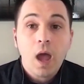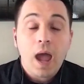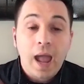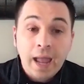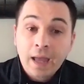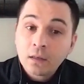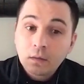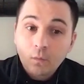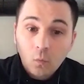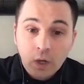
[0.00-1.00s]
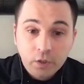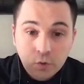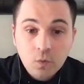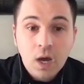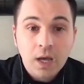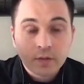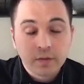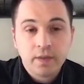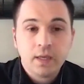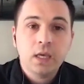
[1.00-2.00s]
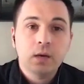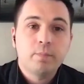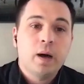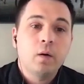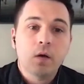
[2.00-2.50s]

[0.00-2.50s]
and what you guys are thinking about